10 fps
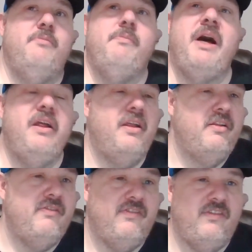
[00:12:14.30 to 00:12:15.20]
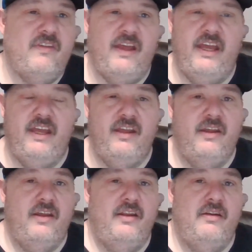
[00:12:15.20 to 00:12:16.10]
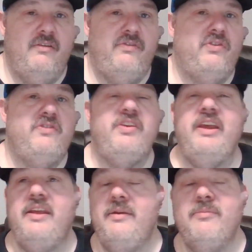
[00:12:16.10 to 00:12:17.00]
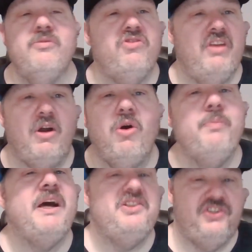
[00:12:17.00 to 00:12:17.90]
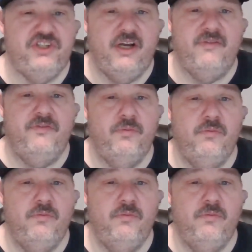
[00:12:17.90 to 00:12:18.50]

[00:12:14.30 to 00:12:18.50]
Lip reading: months and teams and a whole bunch of stuff.